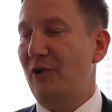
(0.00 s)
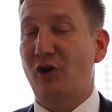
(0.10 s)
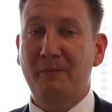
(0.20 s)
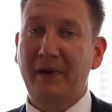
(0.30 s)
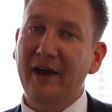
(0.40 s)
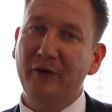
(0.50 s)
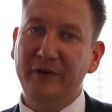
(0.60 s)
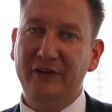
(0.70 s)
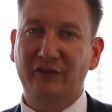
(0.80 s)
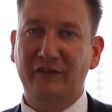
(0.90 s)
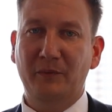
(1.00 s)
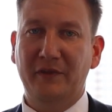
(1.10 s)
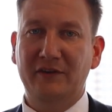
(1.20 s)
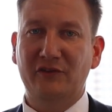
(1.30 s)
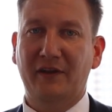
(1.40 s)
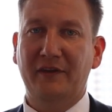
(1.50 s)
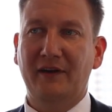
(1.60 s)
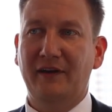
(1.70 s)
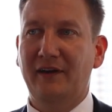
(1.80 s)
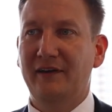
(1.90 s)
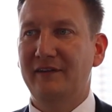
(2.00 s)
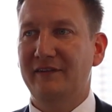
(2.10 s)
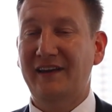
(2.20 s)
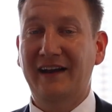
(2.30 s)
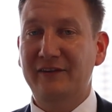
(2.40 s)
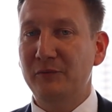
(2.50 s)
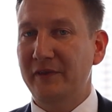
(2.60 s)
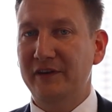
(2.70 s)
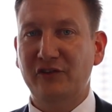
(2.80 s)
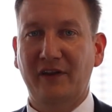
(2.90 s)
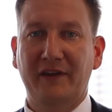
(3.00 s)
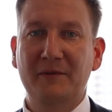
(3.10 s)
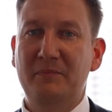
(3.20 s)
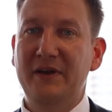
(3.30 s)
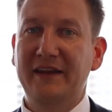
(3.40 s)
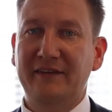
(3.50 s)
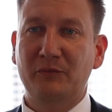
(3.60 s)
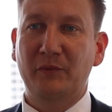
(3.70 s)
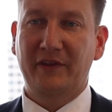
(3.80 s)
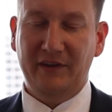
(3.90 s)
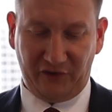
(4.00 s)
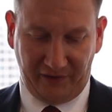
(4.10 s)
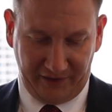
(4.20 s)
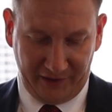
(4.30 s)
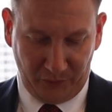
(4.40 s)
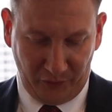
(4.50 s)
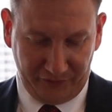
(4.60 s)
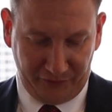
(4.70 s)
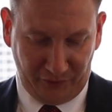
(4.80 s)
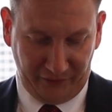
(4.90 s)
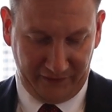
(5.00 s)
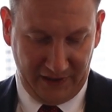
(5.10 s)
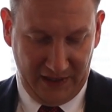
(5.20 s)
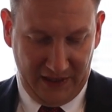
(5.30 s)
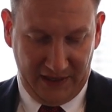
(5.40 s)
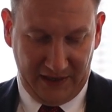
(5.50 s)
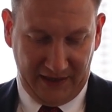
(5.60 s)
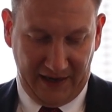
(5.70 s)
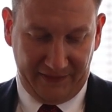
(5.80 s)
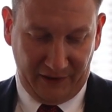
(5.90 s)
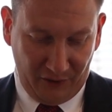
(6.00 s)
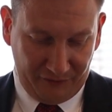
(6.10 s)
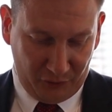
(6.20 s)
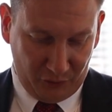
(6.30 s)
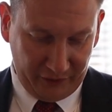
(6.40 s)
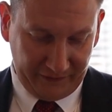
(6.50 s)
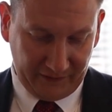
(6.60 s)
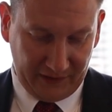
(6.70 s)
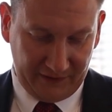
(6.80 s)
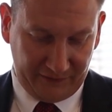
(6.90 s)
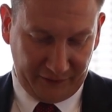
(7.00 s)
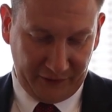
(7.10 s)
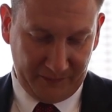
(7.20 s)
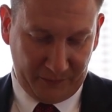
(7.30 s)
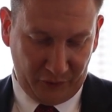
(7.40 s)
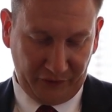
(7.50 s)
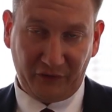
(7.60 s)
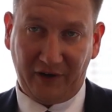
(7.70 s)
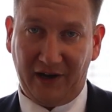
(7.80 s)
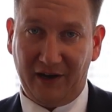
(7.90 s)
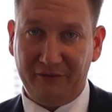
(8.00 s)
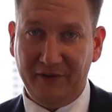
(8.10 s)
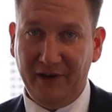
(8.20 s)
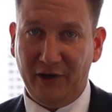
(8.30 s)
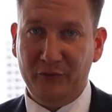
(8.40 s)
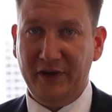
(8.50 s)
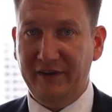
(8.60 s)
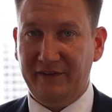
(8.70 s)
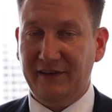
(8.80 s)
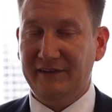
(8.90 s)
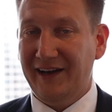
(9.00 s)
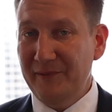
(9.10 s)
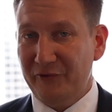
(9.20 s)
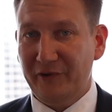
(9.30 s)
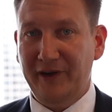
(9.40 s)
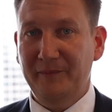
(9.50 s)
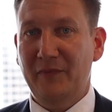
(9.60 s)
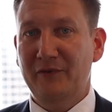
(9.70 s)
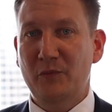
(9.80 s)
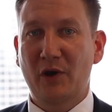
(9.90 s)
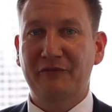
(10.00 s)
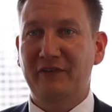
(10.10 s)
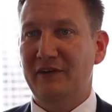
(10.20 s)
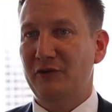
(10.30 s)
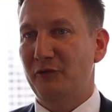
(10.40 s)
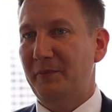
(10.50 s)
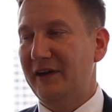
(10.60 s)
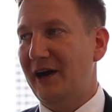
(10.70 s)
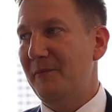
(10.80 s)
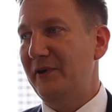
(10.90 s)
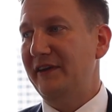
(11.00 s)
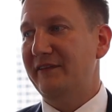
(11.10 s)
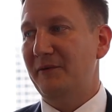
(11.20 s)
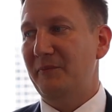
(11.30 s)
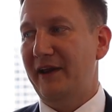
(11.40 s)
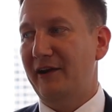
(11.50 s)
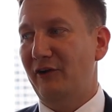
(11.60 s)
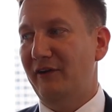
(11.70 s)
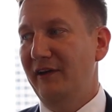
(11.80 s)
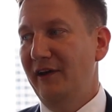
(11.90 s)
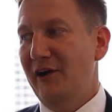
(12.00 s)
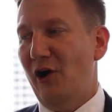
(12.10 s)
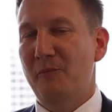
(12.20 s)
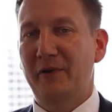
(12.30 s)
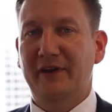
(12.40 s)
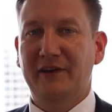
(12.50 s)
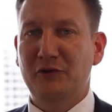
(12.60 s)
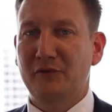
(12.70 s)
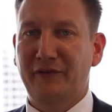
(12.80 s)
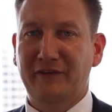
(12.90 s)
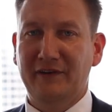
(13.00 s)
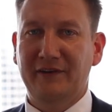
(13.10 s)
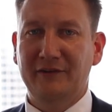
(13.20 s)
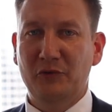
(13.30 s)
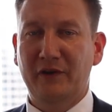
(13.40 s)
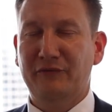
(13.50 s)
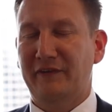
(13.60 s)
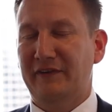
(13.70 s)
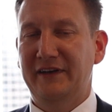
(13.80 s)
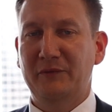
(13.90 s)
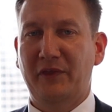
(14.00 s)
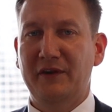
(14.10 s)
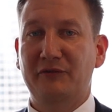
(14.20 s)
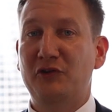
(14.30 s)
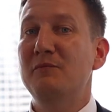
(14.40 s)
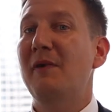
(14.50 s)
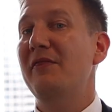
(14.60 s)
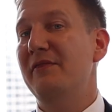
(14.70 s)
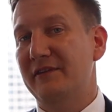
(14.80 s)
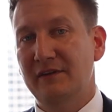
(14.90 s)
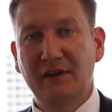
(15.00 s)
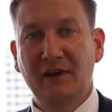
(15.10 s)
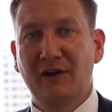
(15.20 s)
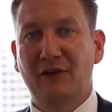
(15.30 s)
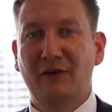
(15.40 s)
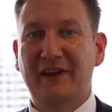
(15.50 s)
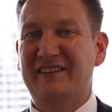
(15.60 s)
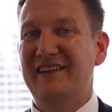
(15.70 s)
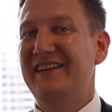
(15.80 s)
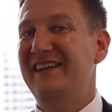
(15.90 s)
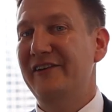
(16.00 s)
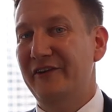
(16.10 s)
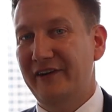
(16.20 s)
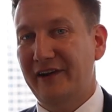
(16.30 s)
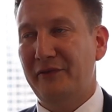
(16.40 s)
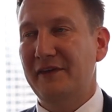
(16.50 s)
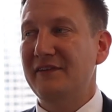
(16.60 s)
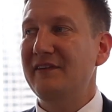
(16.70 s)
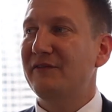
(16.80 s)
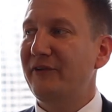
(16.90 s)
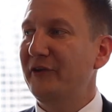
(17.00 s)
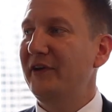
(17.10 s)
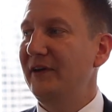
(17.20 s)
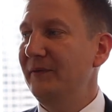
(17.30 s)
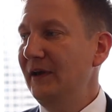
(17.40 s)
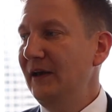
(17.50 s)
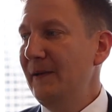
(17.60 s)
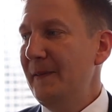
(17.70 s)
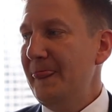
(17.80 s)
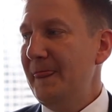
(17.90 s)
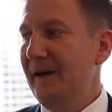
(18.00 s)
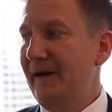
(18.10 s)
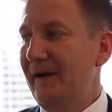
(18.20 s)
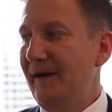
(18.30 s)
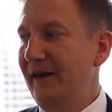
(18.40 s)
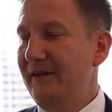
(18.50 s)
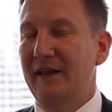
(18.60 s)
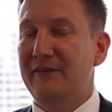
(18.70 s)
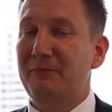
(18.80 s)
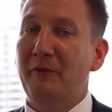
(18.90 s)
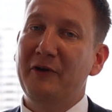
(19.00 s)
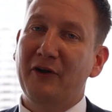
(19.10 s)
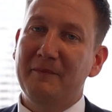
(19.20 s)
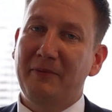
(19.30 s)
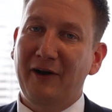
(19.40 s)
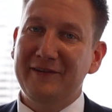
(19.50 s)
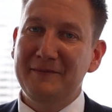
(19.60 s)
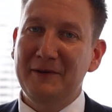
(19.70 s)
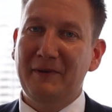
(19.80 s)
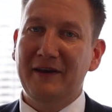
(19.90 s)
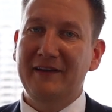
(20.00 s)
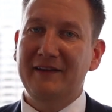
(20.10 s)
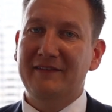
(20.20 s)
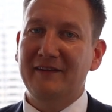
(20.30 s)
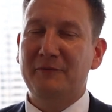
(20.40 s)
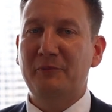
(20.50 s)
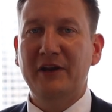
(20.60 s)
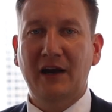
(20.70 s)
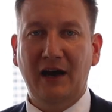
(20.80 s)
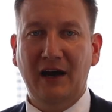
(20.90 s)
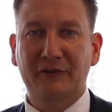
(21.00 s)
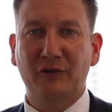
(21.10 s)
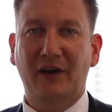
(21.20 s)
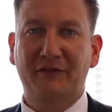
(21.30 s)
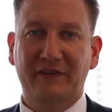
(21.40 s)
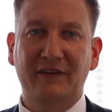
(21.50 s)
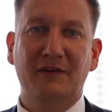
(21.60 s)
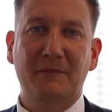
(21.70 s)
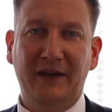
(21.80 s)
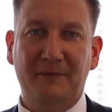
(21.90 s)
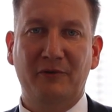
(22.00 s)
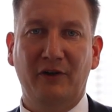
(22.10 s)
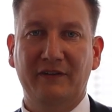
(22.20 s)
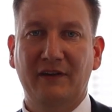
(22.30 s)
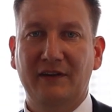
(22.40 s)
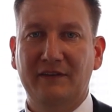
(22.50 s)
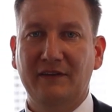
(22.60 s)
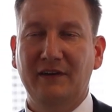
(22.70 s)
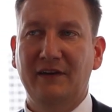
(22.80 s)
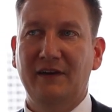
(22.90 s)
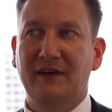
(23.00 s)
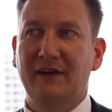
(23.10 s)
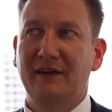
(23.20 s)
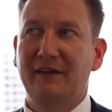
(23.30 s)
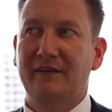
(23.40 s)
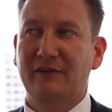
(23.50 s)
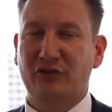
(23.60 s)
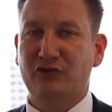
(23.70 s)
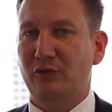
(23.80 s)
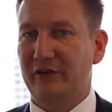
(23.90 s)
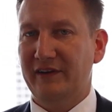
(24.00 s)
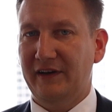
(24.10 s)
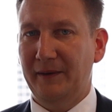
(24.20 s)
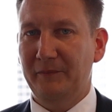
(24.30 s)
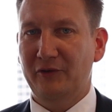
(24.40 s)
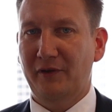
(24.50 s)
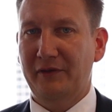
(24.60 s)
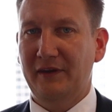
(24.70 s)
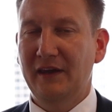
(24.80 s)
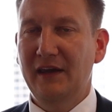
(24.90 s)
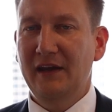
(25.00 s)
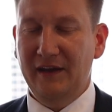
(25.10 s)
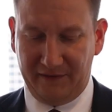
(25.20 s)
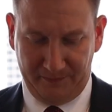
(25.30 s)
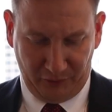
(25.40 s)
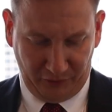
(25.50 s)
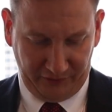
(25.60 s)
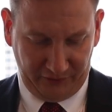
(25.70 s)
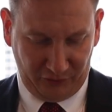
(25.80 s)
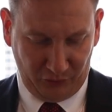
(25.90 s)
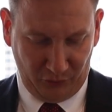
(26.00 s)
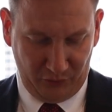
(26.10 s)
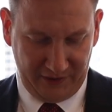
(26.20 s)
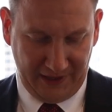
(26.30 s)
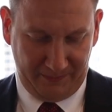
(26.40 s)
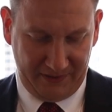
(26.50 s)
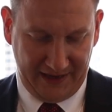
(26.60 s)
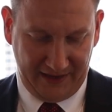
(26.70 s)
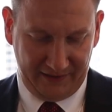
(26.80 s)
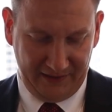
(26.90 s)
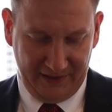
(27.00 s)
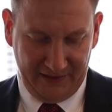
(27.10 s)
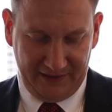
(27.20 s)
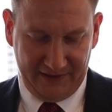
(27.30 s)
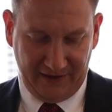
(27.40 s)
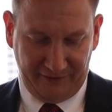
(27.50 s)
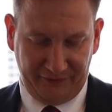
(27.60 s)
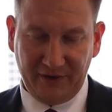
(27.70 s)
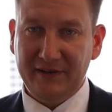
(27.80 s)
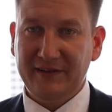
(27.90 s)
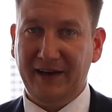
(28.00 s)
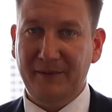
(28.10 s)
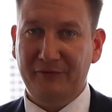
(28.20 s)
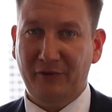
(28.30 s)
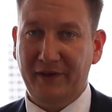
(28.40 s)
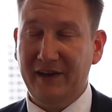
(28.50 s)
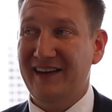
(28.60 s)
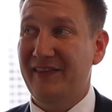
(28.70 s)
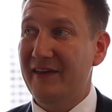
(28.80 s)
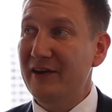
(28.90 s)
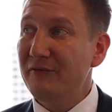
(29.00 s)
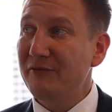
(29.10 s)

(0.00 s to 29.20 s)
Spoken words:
compare regions with each other and sites with each other and buildings with each other and workforce. And then, of course, it is very important to have a realistic time frame. We often see European companies that plan on opening a US facility within a few months or less than a year. And I think this is very, it's probably not impossible, but it's pretty hard to have a systematic process in such a short time. So I think it's important to plan enough time for that. And then,